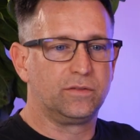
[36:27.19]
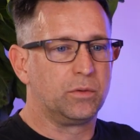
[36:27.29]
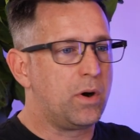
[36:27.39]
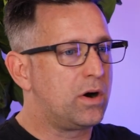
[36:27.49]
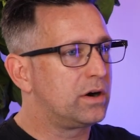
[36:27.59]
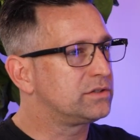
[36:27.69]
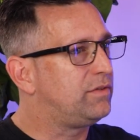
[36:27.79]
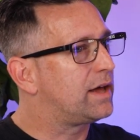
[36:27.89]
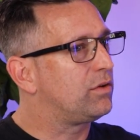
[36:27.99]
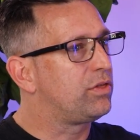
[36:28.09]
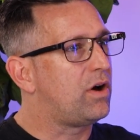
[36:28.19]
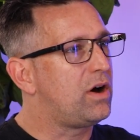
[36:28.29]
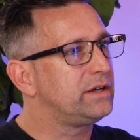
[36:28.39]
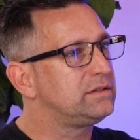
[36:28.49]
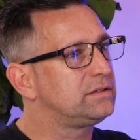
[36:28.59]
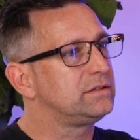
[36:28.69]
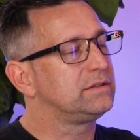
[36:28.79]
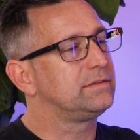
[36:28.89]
remarks, final thoughts?